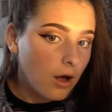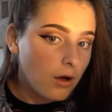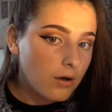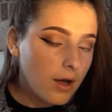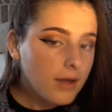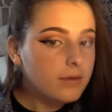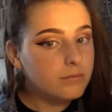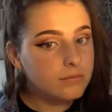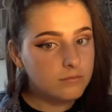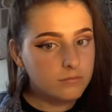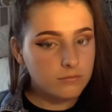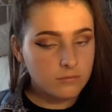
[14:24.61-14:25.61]
Alright,
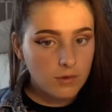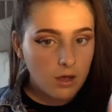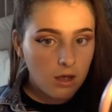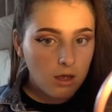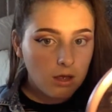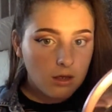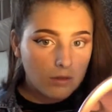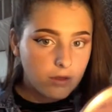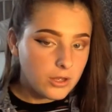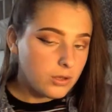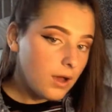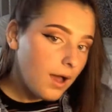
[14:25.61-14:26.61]
and
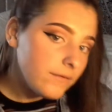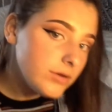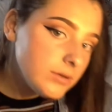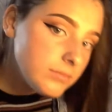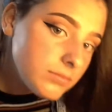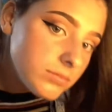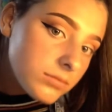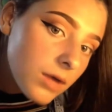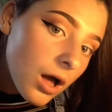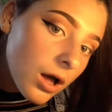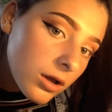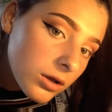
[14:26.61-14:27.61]
there you have it.
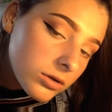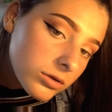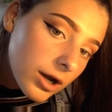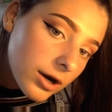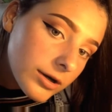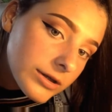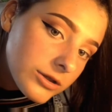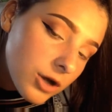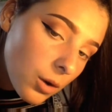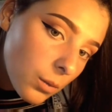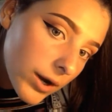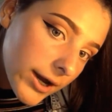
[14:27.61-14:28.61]
There is
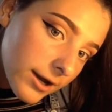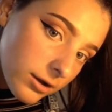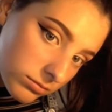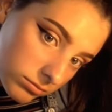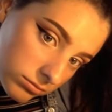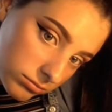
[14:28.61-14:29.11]
your wing.